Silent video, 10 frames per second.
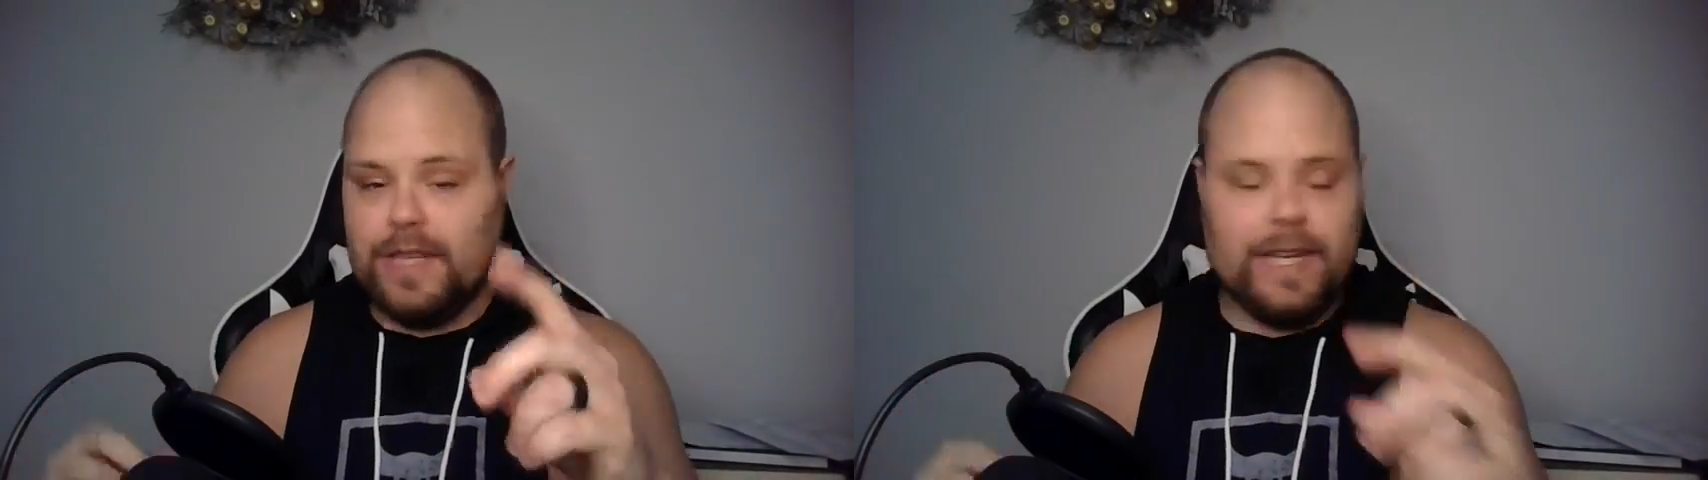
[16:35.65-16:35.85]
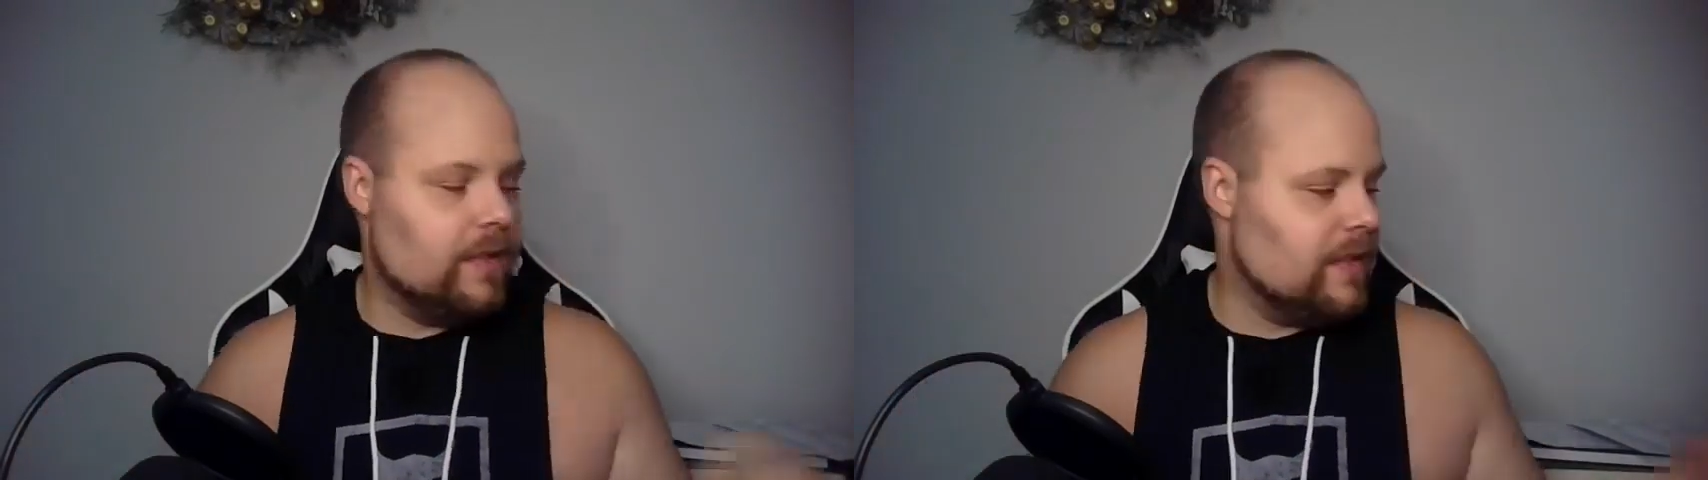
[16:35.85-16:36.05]

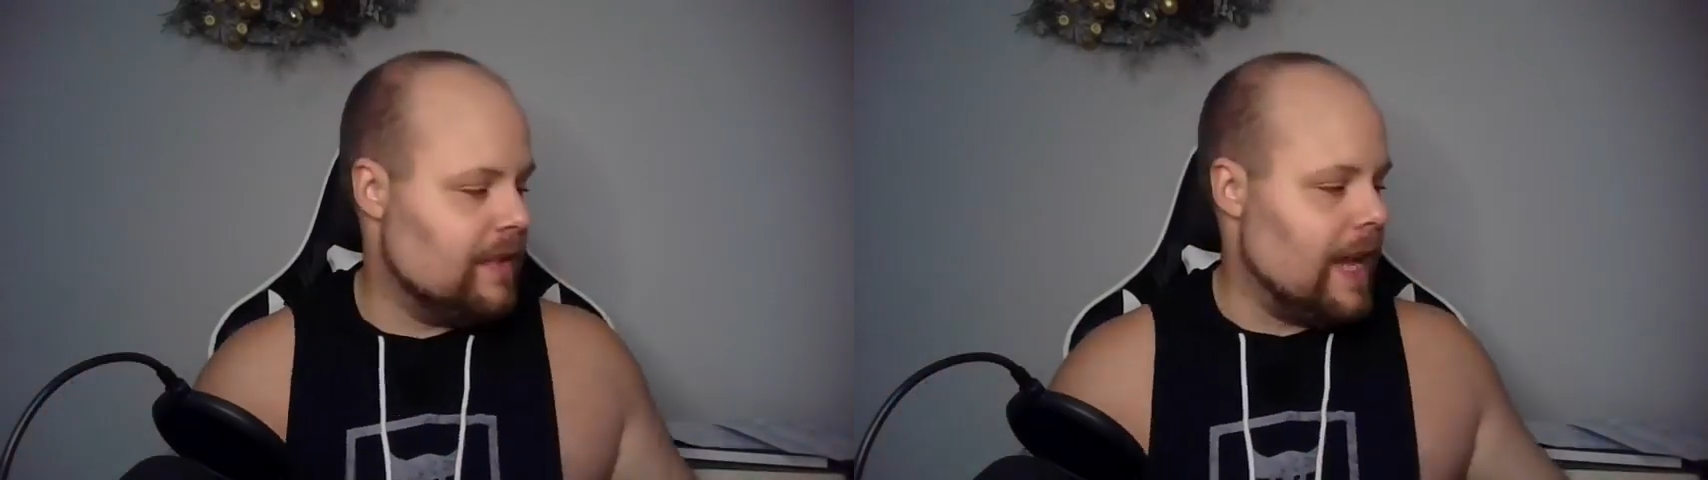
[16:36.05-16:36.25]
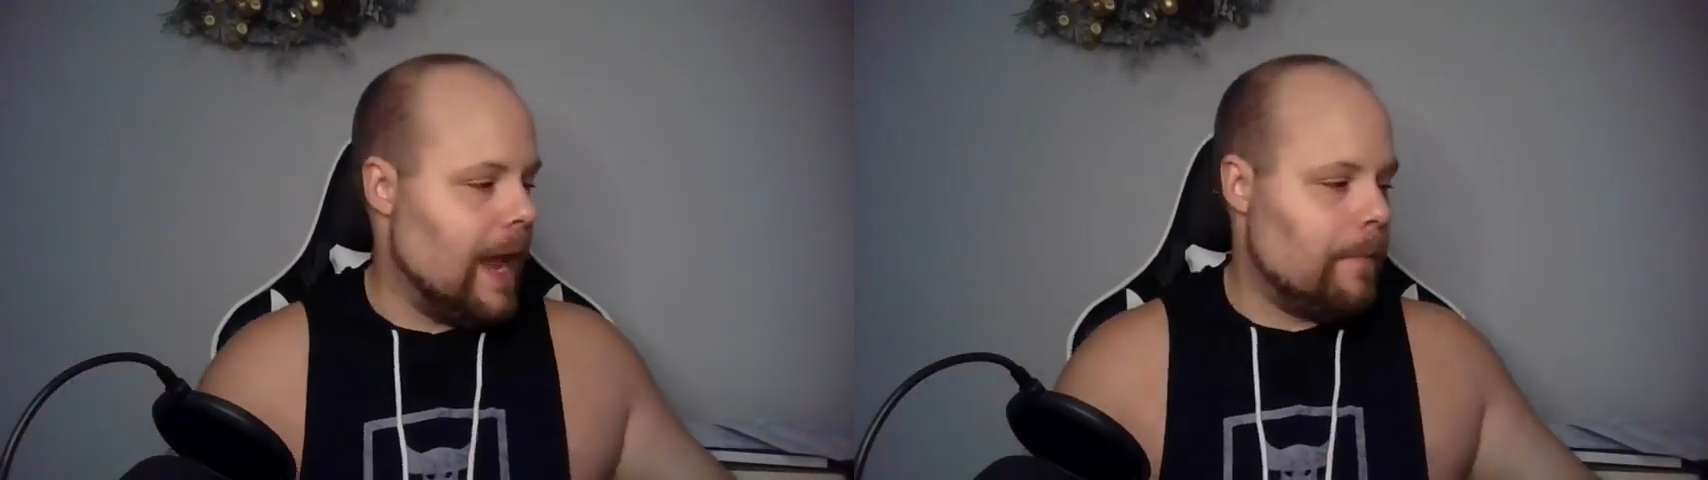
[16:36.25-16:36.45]
And here's the
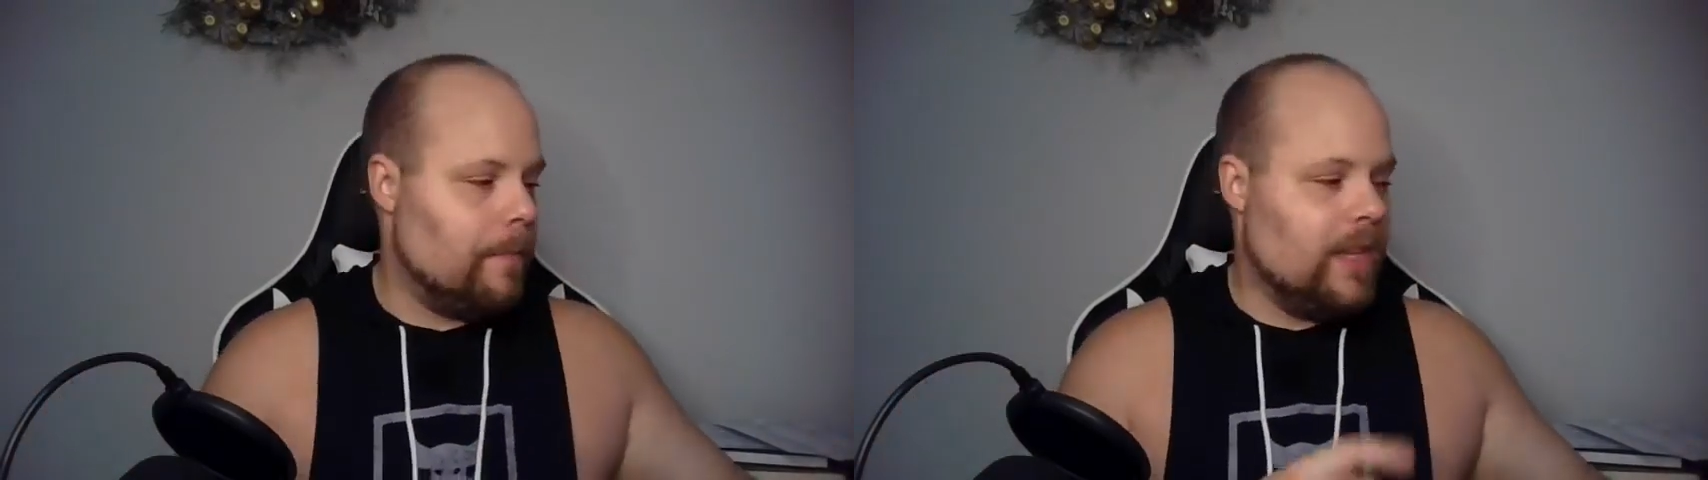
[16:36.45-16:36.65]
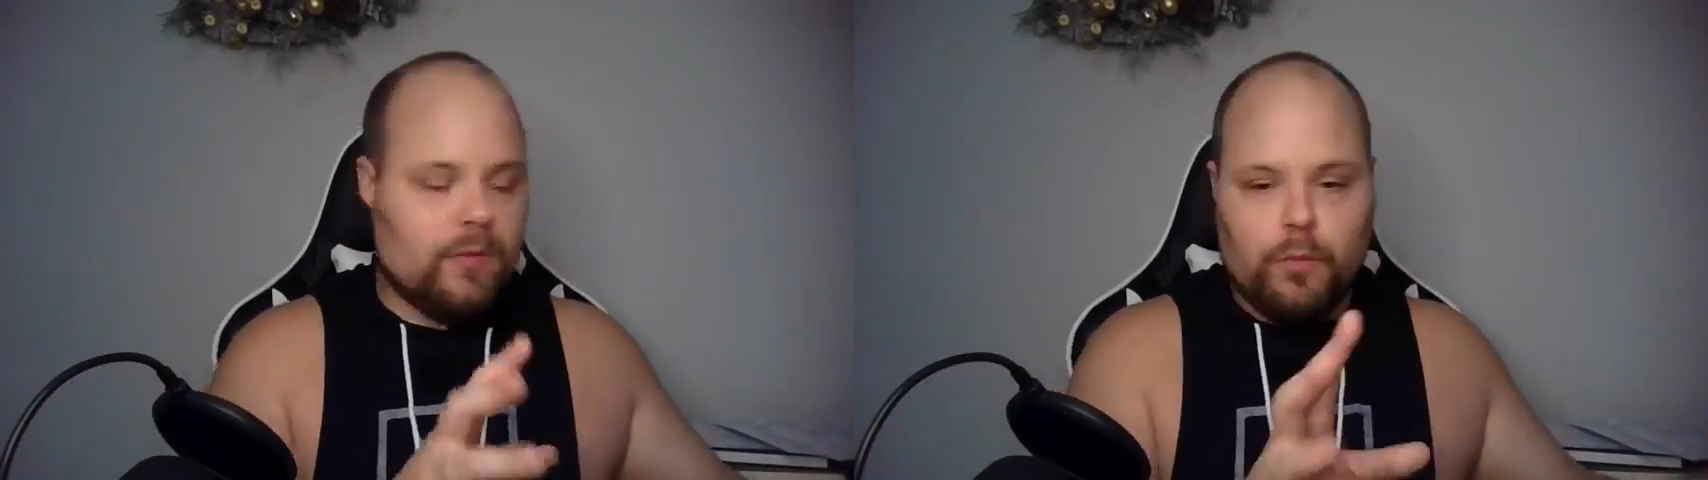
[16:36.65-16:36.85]
thing.
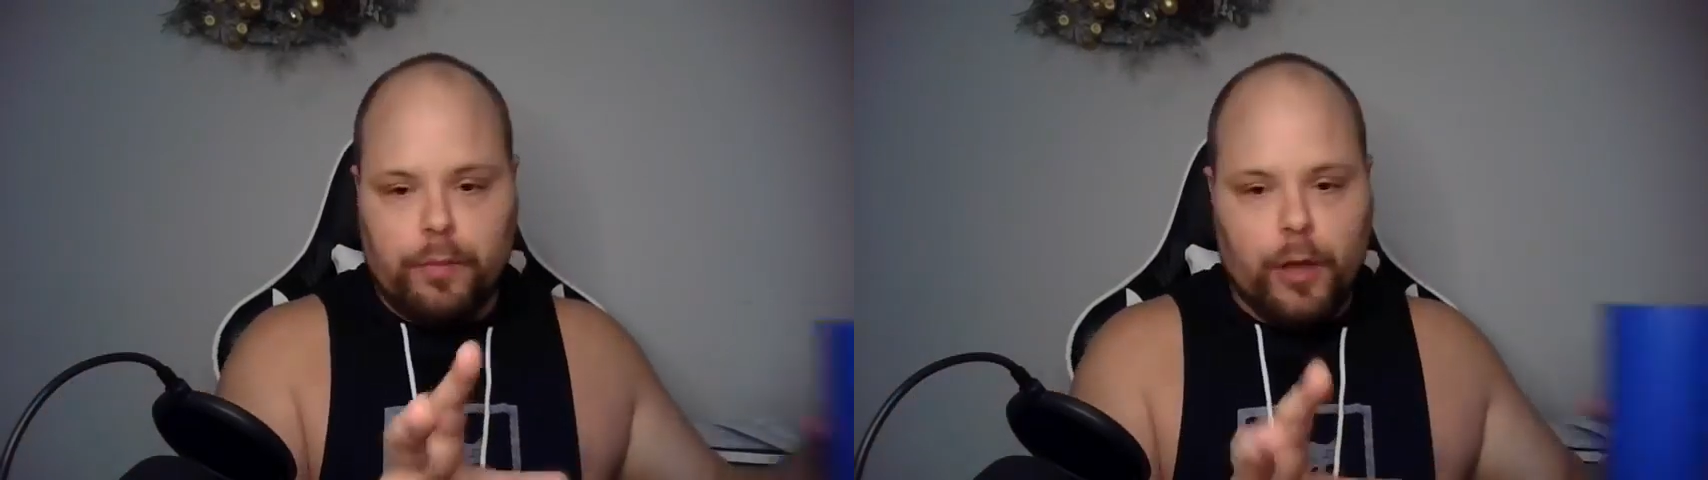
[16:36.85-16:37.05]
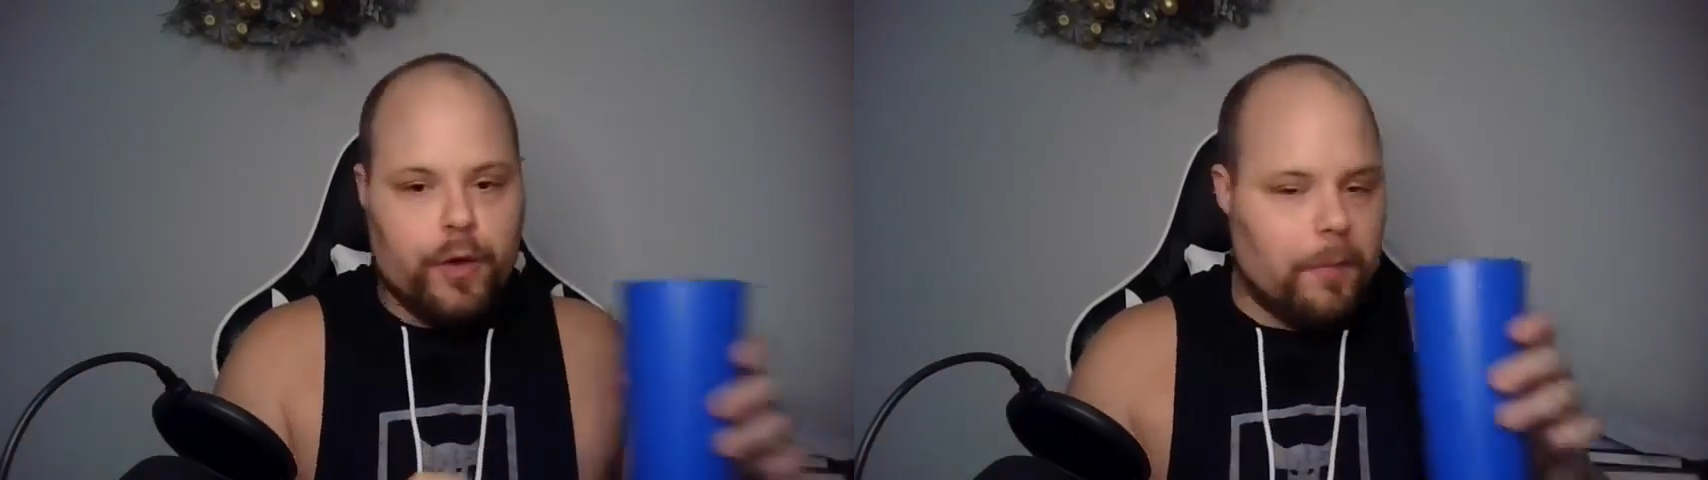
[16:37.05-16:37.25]
This will
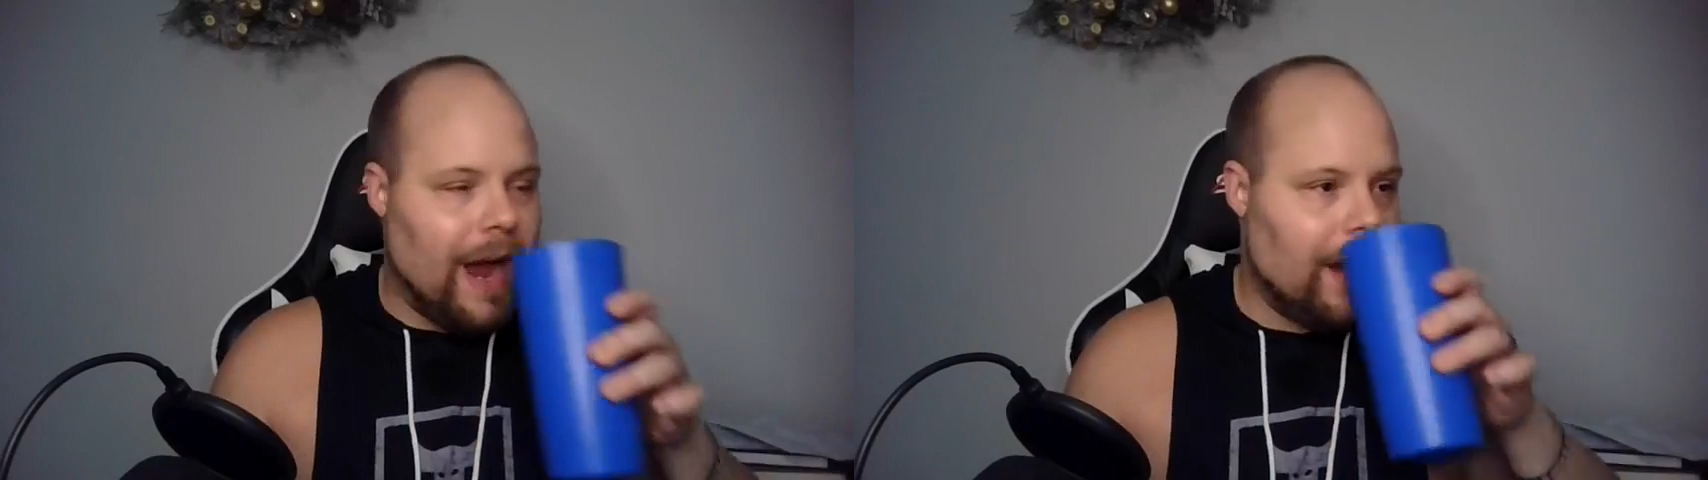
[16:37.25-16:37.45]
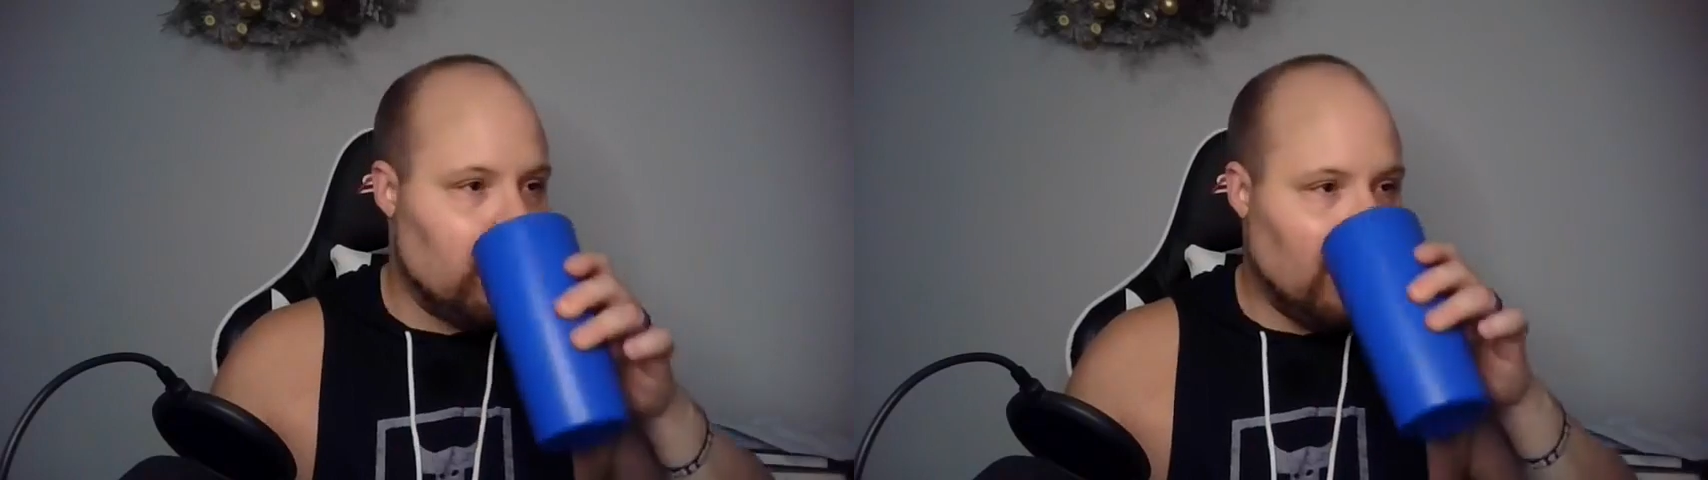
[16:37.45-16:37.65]
blow your mind.